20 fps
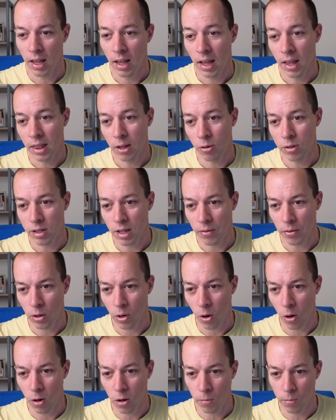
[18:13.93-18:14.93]
There is another
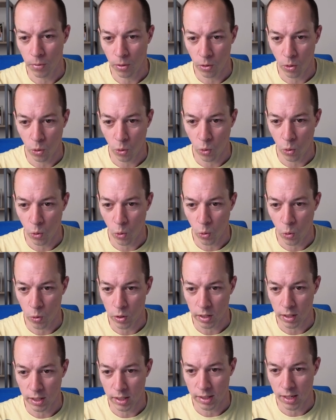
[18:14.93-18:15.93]
column called
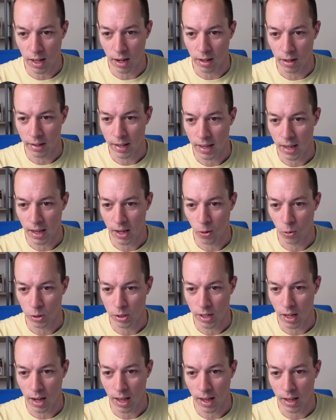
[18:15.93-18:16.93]
seller here or
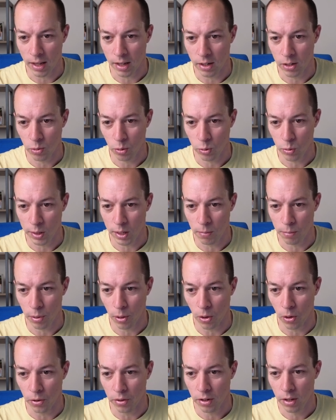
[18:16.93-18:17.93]
seller age, which we can put
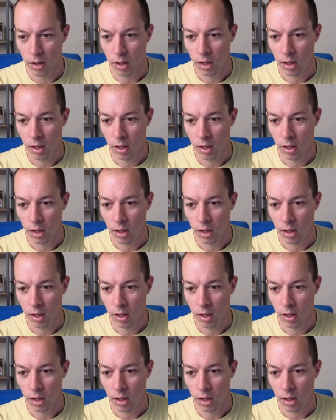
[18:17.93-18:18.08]
on,